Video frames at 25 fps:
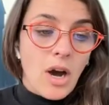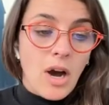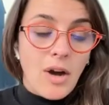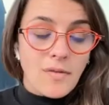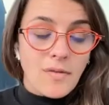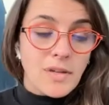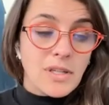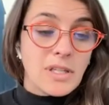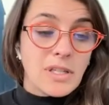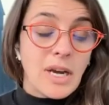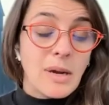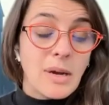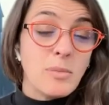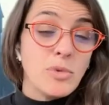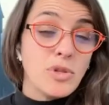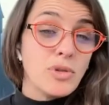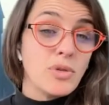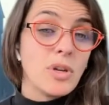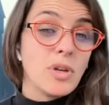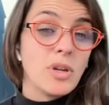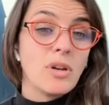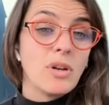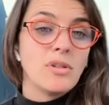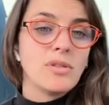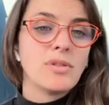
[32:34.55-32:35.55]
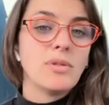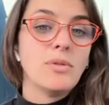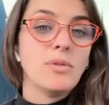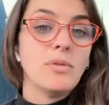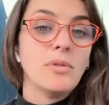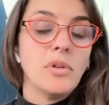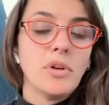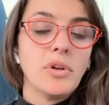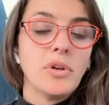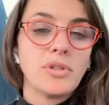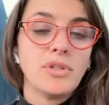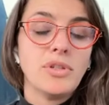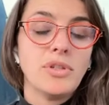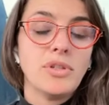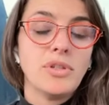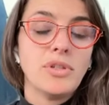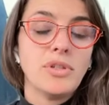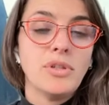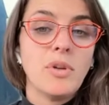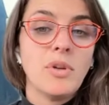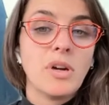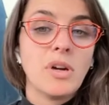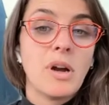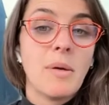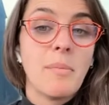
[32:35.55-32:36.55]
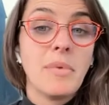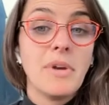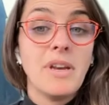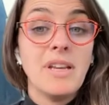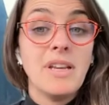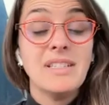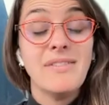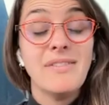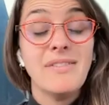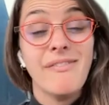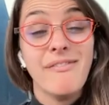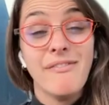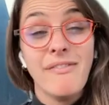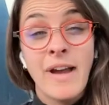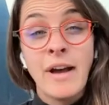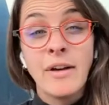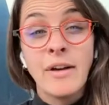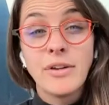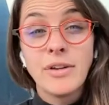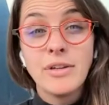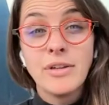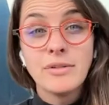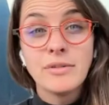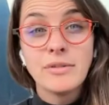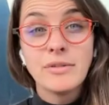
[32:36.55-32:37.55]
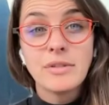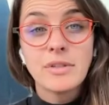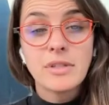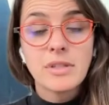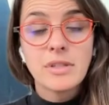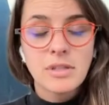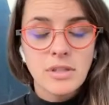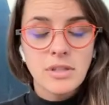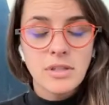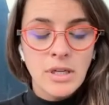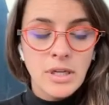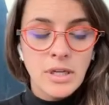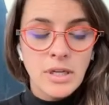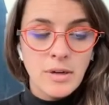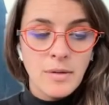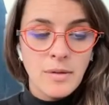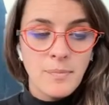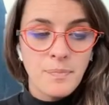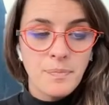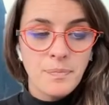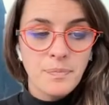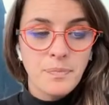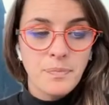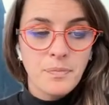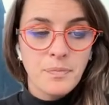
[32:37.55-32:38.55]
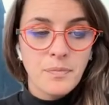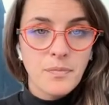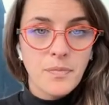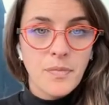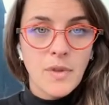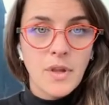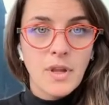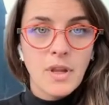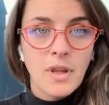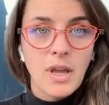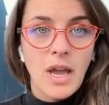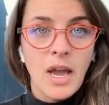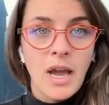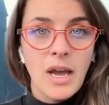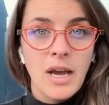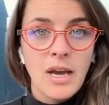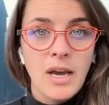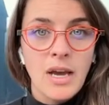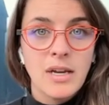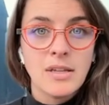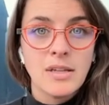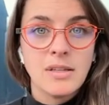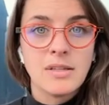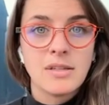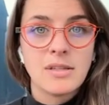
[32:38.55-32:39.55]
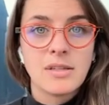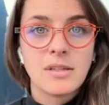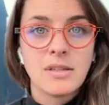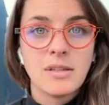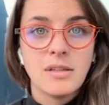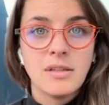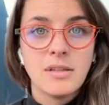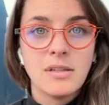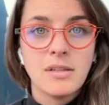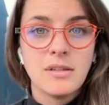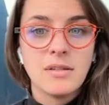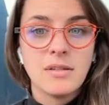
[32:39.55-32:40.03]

Oftentimes, you can also look to a company's values um, as